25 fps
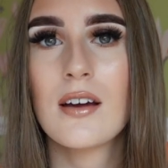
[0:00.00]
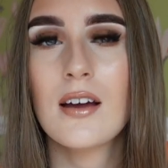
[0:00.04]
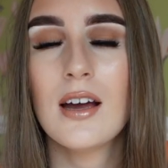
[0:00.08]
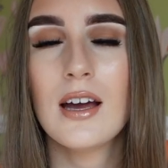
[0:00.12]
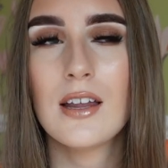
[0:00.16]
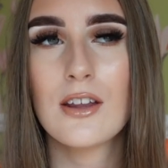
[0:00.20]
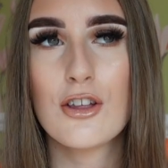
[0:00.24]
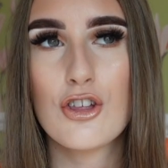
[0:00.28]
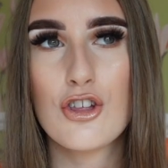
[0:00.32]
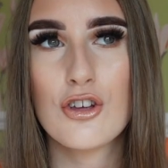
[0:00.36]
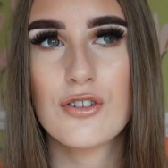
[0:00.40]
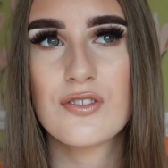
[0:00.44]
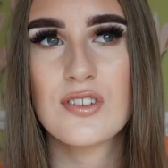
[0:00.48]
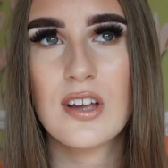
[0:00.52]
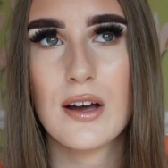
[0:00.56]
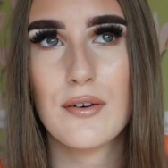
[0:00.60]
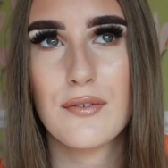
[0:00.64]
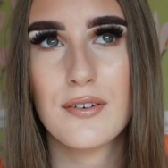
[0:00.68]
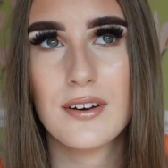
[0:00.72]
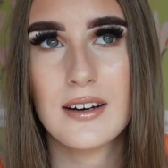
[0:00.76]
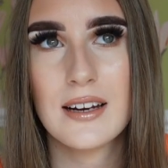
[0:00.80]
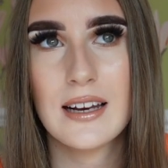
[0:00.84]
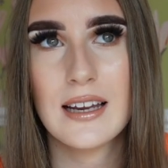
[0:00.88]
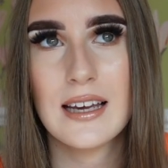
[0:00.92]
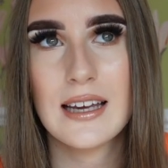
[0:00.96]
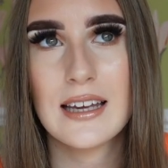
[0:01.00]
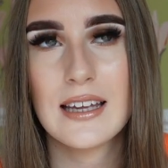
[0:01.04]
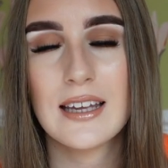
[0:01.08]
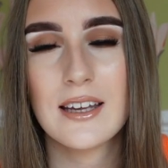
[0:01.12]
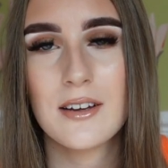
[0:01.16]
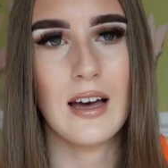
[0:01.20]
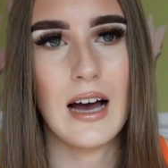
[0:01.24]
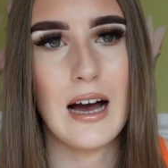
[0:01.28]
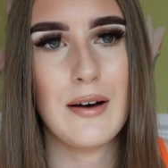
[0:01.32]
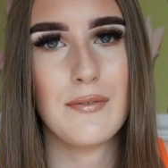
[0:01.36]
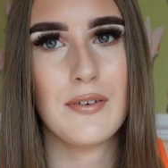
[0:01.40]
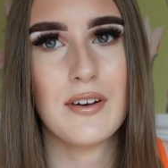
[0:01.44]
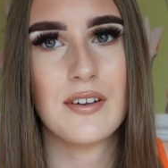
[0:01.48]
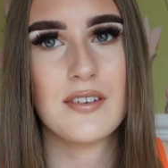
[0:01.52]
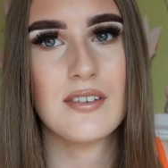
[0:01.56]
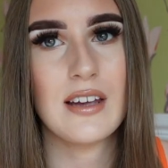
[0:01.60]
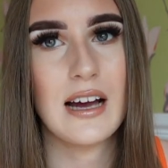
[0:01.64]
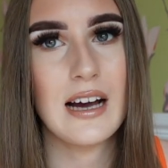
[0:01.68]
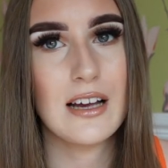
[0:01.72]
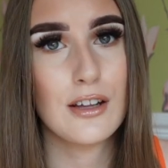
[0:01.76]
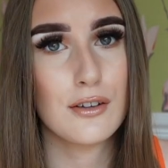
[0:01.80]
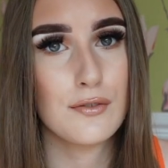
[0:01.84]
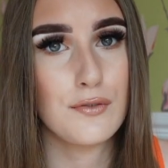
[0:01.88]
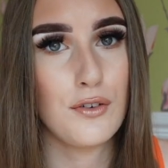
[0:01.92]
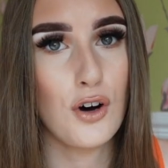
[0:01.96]
they should definitely have a
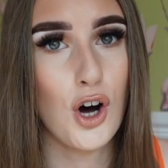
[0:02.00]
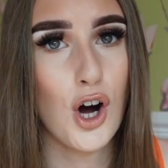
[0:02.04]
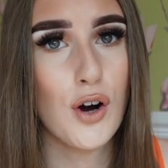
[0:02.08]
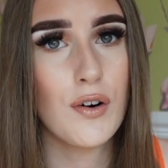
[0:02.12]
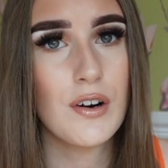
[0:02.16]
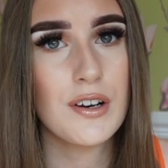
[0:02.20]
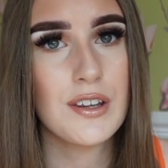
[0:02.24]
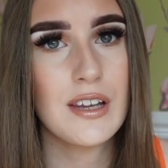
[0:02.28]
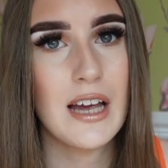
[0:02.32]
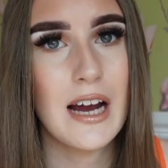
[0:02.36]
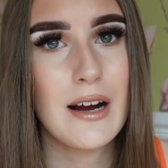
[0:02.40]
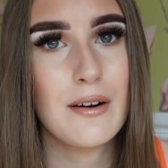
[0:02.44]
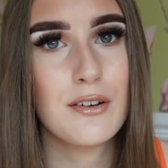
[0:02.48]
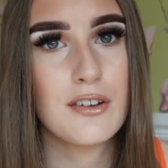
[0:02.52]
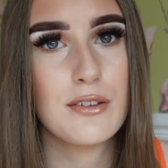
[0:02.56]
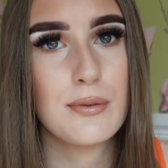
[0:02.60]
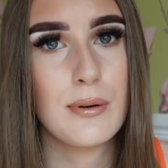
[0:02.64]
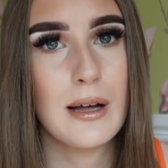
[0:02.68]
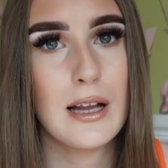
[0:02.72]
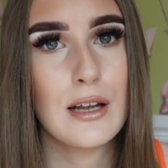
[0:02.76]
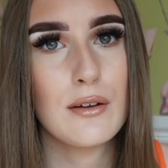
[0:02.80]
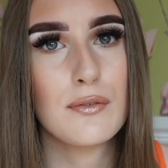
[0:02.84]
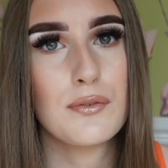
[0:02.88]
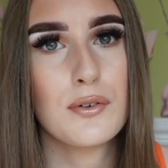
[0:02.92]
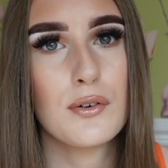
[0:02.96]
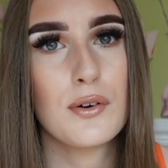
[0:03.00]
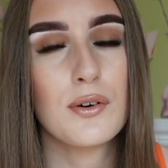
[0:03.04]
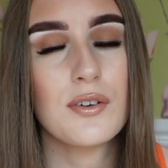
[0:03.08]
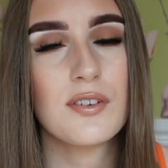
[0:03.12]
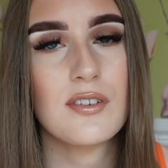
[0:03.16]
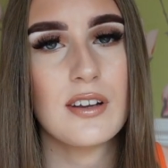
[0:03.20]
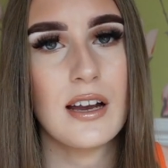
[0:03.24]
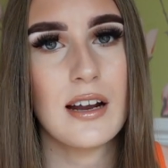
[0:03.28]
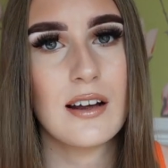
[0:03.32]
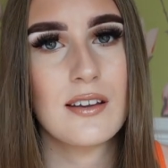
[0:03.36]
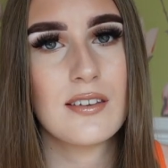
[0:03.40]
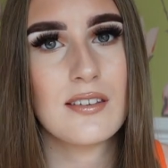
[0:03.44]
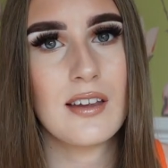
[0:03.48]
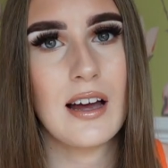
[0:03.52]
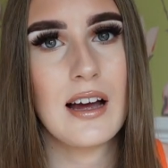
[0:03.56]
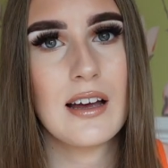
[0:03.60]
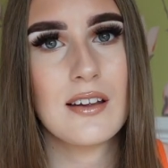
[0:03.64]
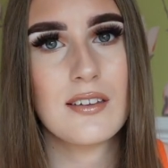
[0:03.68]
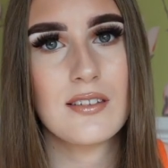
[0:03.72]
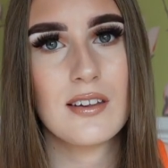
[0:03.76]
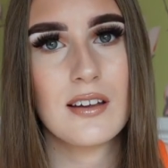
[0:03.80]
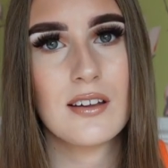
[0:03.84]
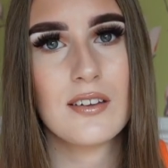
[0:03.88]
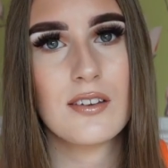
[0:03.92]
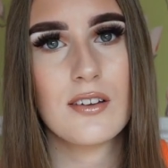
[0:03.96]
size 4 on there as well for us, like
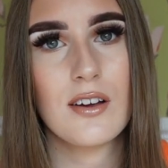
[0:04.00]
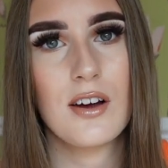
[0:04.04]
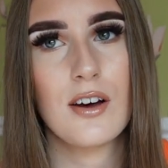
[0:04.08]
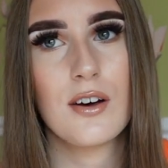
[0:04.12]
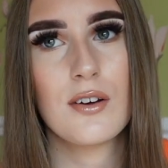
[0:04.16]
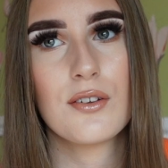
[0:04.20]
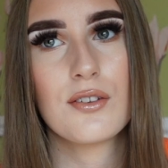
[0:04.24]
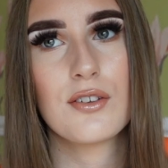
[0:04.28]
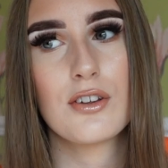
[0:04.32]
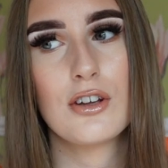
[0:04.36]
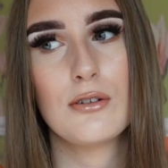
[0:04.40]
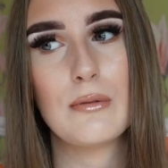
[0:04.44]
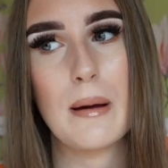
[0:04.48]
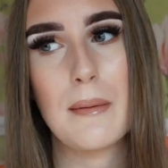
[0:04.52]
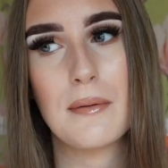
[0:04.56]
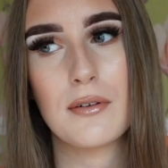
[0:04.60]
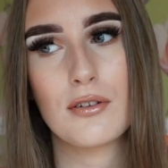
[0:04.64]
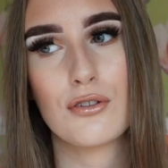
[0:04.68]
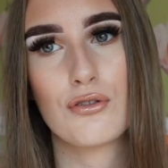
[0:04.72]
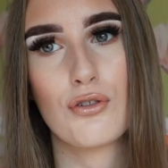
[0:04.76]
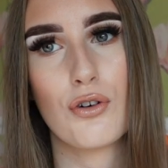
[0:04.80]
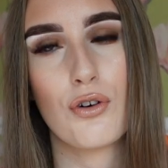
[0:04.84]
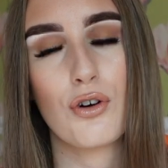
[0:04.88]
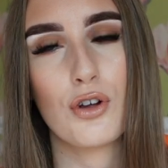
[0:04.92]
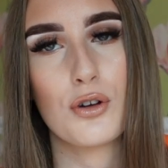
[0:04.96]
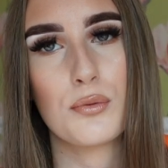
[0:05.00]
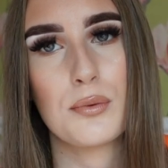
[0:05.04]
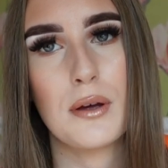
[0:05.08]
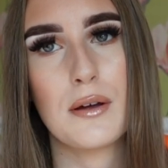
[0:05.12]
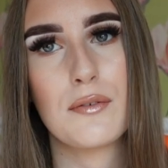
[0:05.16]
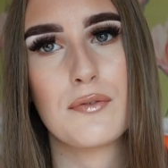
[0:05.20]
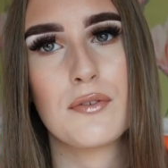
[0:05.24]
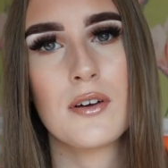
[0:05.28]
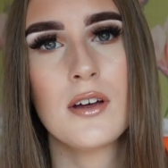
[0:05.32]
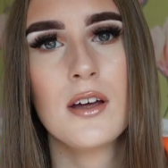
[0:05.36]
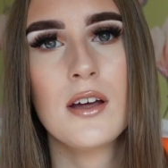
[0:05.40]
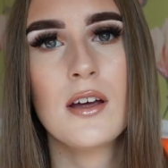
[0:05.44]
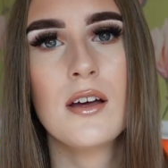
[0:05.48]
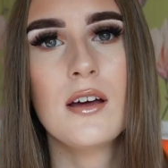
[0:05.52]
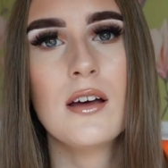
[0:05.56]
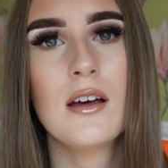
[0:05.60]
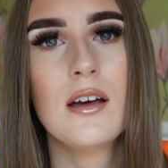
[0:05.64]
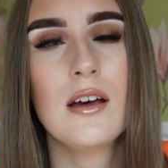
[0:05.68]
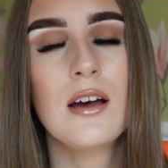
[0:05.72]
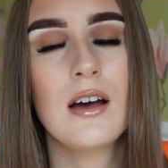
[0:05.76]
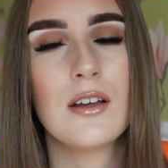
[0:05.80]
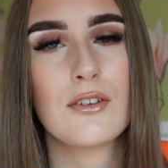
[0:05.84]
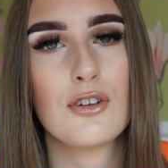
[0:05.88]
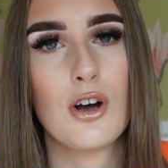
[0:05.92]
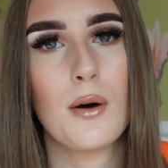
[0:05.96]
size 6 girls who maybe struggle with
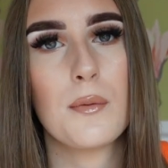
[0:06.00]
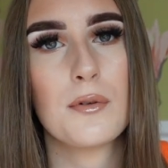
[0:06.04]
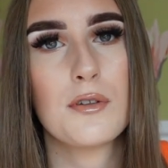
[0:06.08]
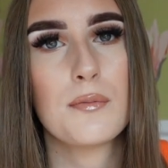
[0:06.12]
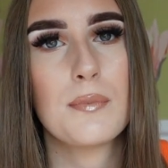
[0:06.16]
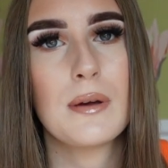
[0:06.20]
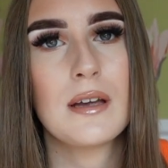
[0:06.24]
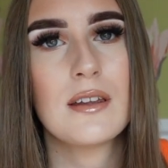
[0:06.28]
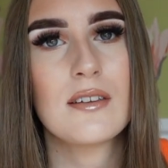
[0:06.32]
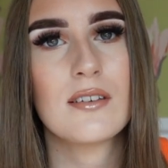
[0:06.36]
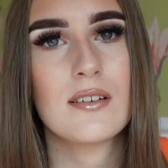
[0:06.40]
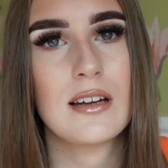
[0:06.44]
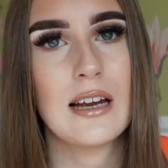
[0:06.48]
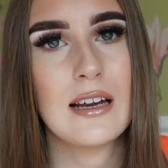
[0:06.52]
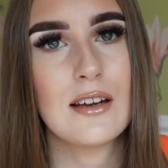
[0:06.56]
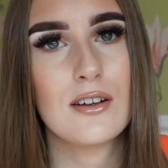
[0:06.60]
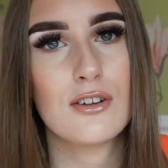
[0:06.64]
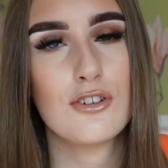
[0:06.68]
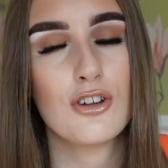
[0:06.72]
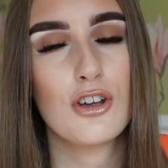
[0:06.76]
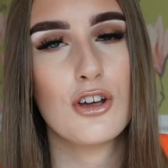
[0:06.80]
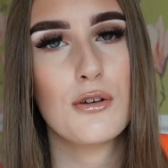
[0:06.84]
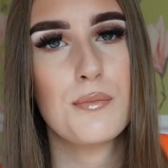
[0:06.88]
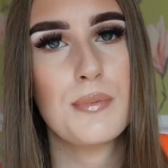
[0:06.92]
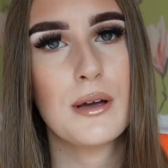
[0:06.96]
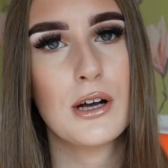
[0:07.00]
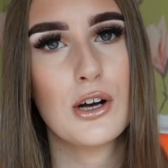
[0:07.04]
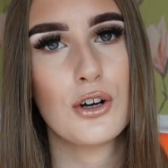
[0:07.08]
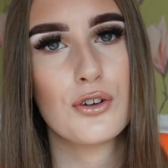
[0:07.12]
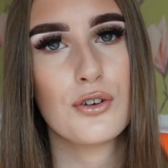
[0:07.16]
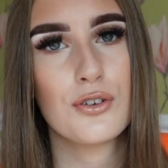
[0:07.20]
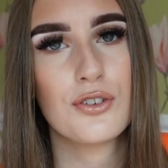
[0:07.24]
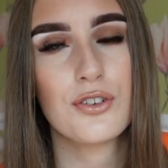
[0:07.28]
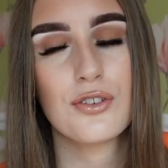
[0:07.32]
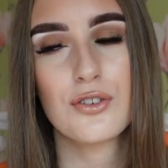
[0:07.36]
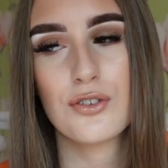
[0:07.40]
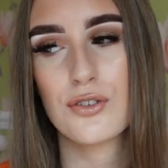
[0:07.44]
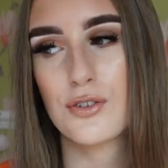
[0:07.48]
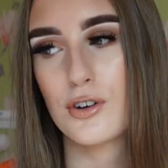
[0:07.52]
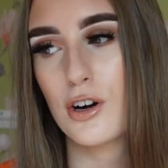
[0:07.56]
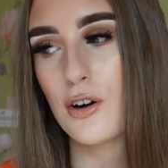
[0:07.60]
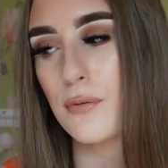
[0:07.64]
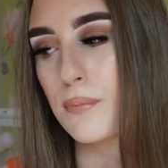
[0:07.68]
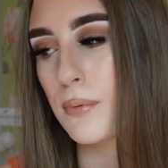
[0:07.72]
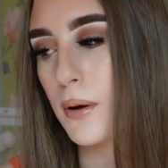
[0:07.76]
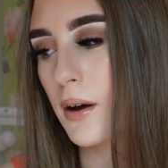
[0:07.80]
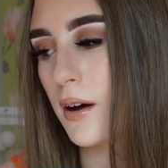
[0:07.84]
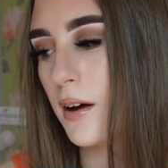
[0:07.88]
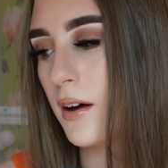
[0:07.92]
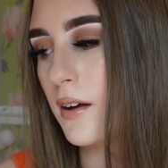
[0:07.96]
the tops being slightly too big on us and
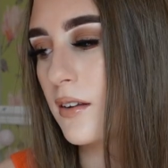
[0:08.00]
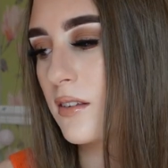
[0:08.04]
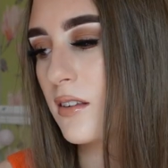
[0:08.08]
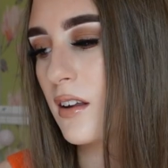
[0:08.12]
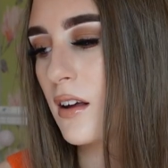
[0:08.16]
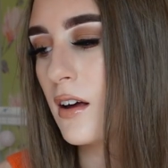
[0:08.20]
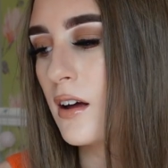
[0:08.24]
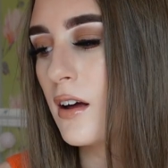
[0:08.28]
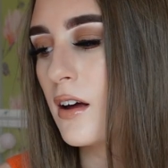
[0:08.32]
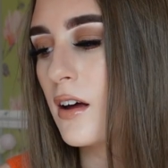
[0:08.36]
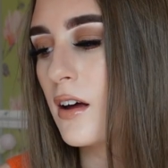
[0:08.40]
stuff, because